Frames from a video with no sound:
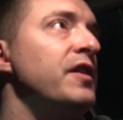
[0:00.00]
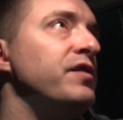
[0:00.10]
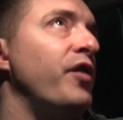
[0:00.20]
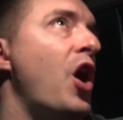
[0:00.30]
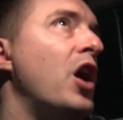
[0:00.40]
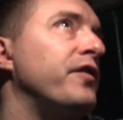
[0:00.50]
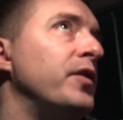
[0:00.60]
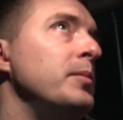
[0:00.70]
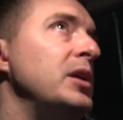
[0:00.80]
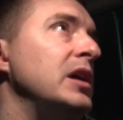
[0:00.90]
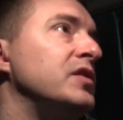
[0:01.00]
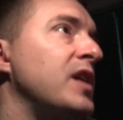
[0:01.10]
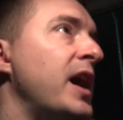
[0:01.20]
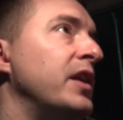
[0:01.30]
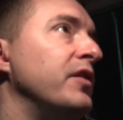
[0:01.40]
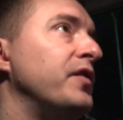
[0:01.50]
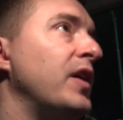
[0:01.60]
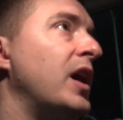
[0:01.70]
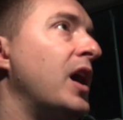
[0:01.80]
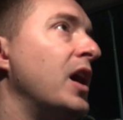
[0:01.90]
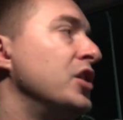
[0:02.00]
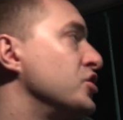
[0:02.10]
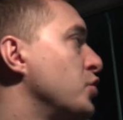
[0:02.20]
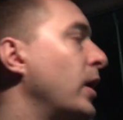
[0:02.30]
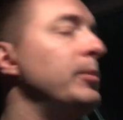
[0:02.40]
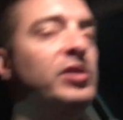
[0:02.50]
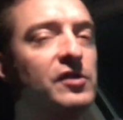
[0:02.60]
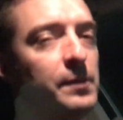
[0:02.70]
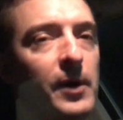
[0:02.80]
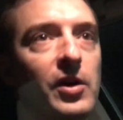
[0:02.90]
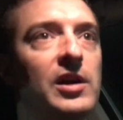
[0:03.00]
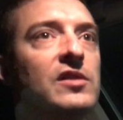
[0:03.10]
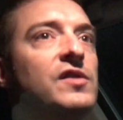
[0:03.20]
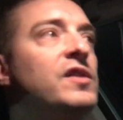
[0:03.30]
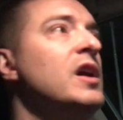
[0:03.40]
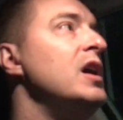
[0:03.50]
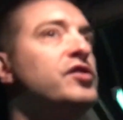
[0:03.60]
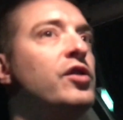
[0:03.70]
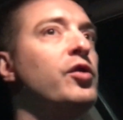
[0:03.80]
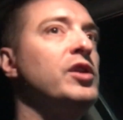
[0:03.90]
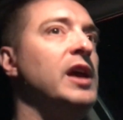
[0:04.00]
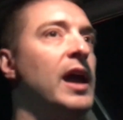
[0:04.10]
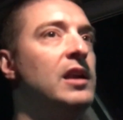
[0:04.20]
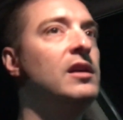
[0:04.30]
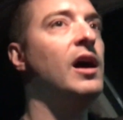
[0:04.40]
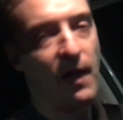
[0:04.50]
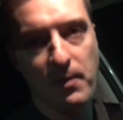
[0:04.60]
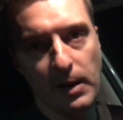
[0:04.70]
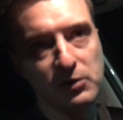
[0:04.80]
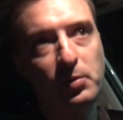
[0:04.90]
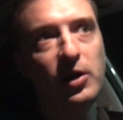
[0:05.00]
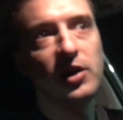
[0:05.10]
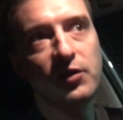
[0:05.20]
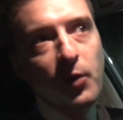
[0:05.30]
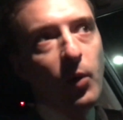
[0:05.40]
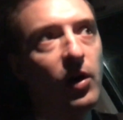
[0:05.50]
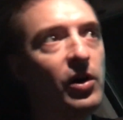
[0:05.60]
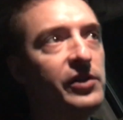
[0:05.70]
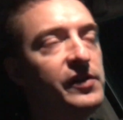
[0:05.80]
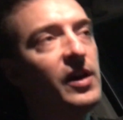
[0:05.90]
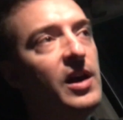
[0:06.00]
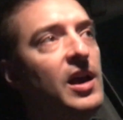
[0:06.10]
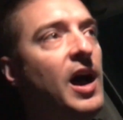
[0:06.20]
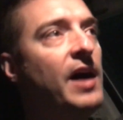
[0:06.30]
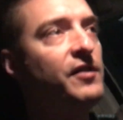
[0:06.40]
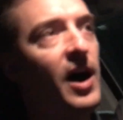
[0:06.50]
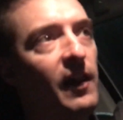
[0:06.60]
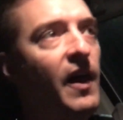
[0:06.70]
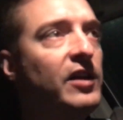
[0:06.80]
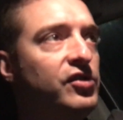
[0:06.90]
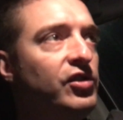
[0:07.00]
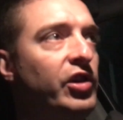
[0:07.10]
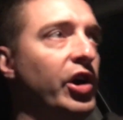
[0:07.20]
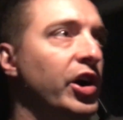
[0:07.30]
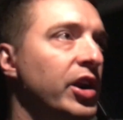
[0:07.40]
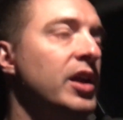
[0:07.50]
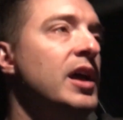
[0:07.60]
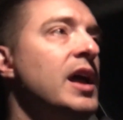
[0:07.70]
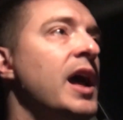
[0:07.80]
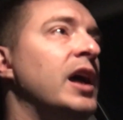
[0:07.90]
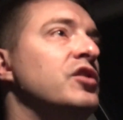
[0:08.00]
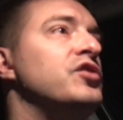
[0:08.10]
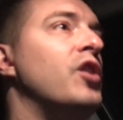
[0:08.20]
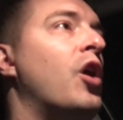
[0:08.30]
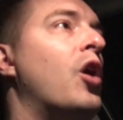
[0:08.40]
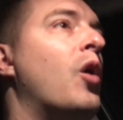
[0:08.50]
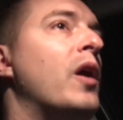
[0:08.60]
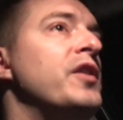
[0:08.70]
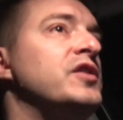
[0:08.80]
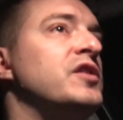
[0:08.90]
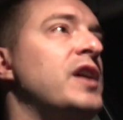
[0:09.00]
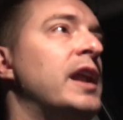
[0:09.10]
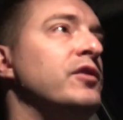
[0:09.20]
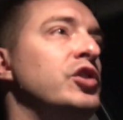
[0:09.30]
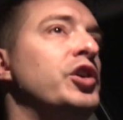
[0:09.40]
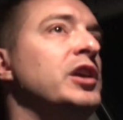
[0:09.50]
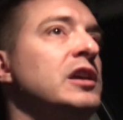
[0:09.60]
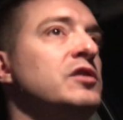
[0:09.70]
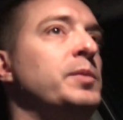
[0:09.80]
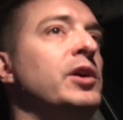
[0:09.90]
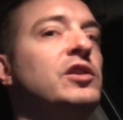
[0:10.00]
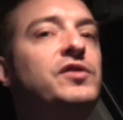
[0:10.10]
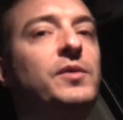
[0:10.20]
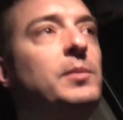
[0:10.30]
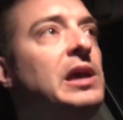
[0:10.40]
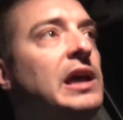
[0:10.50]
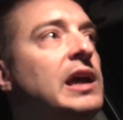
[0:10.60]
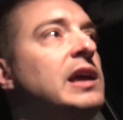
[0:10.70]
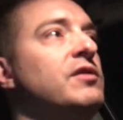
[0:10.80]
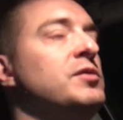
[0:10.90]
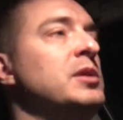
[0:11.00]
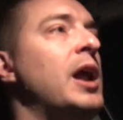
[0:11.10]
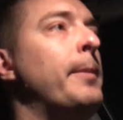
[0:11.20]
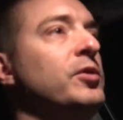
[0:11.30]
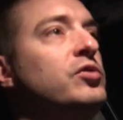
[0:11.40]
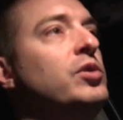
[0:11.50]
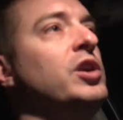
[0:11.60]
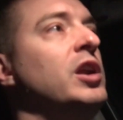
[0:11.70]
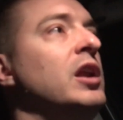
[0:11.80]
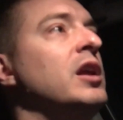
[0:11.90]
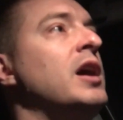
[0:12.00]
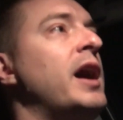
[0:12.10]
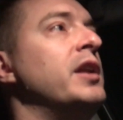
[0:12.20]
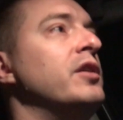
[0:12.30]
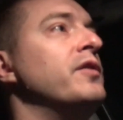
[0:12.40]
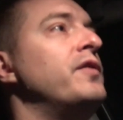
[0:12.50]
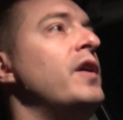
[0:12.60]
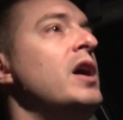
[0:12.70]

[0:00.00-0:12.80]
this vlog for me is kind of uh, an enjoyable experience to create. Not the best player in the world. I've got a lot to learn. And so this is kind of a learning experience for me. It gives me an opportunity to kind of